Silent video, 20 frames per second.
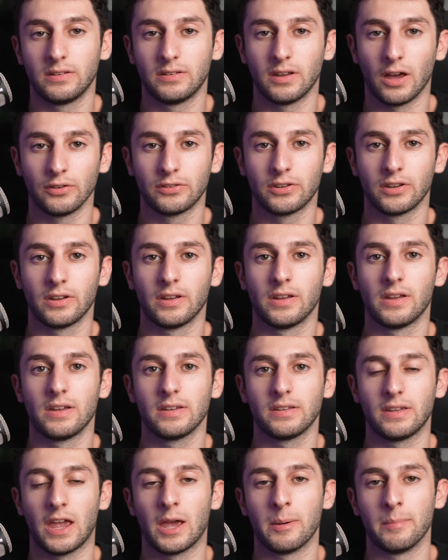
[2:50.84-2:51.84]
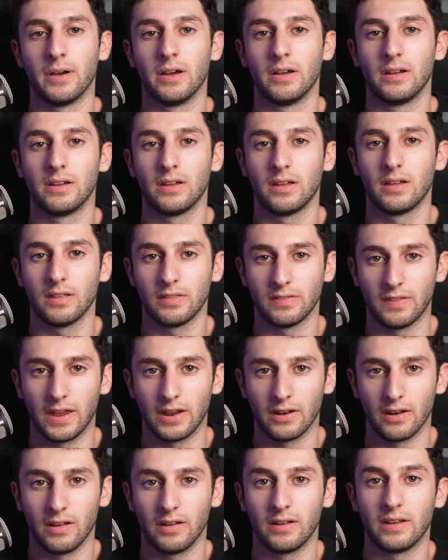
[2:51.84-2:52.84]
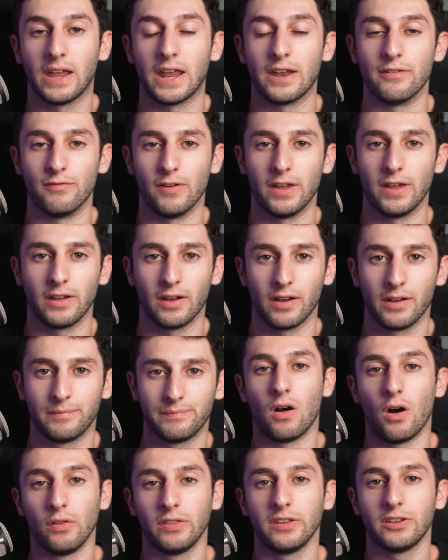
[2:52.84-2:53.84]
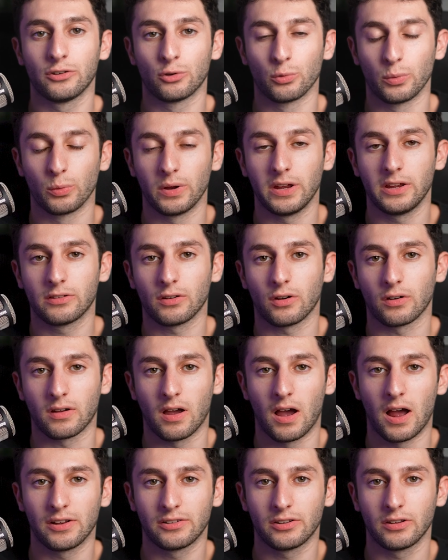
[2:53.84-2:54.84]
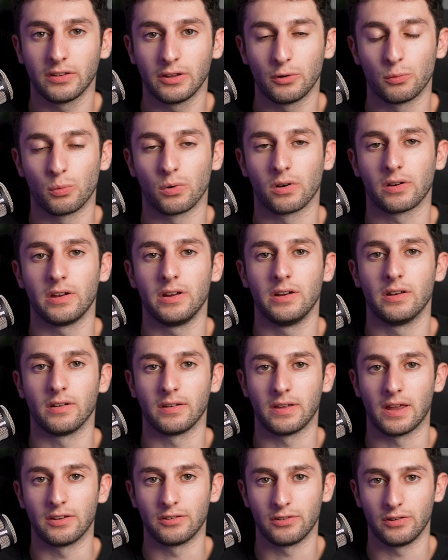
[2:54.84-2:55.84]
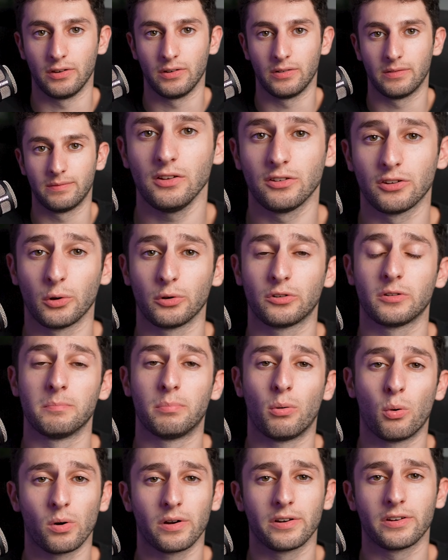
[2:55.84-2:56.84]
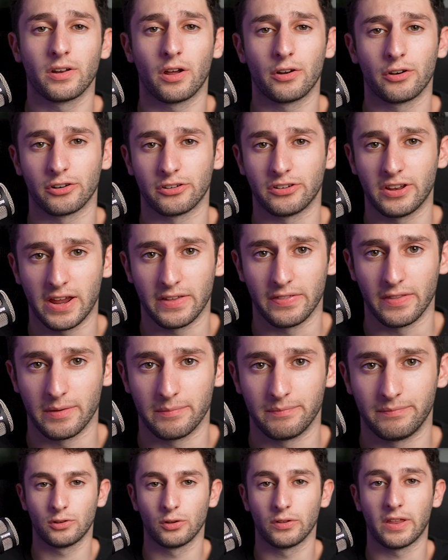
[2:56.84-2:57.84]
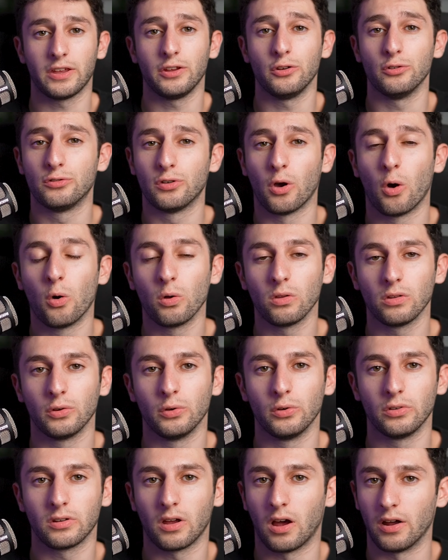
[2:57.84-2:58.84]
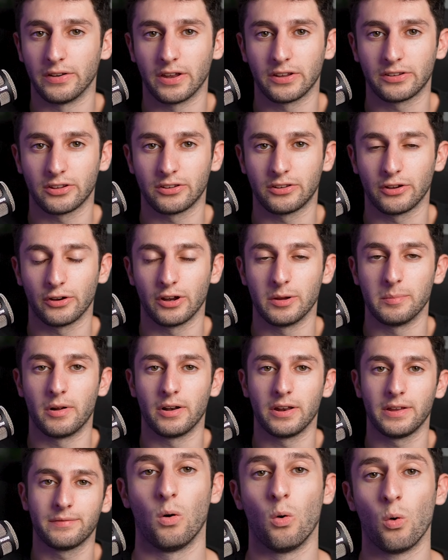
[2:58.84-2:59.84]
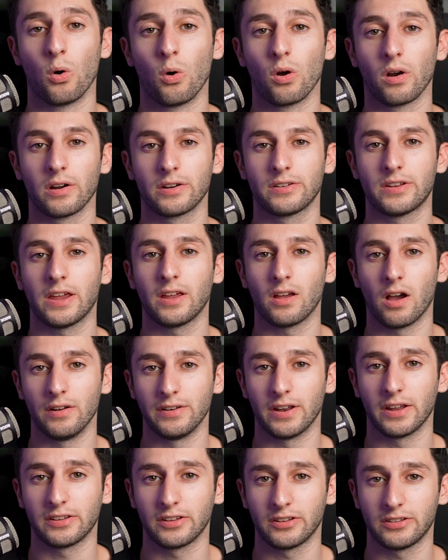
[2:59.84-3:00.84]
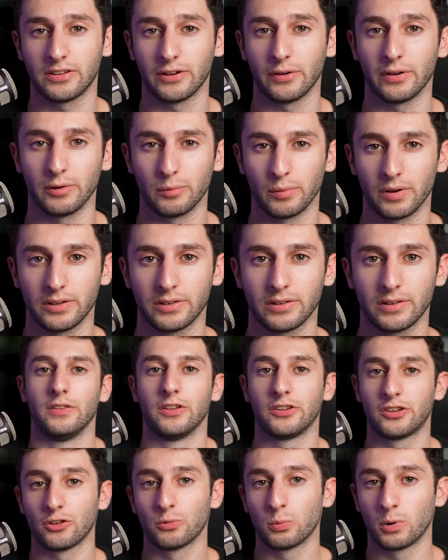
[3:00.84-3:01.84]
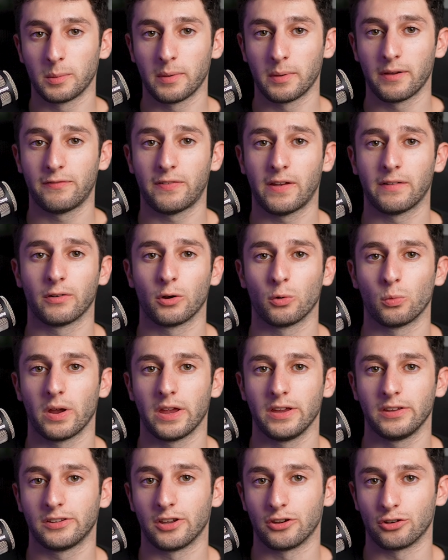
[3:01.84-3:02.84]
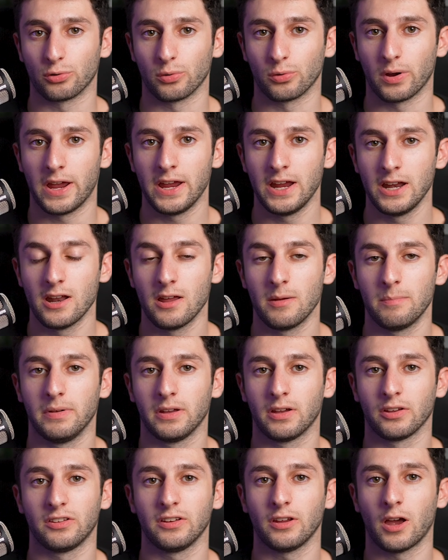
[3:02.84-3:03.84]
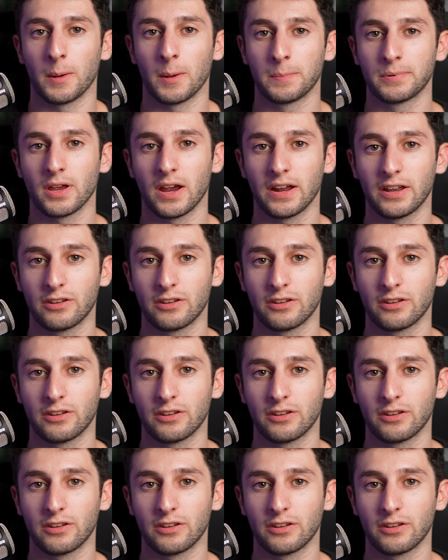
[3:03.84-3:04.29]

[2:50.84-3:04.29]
Delta, Gamma, Theta, and Vega. All these Greeks are constantly working against you. So it's important to understand them so that you don't lose unnecessary money or take unnecessary risk. This is one of my favorite ways to trade because the upside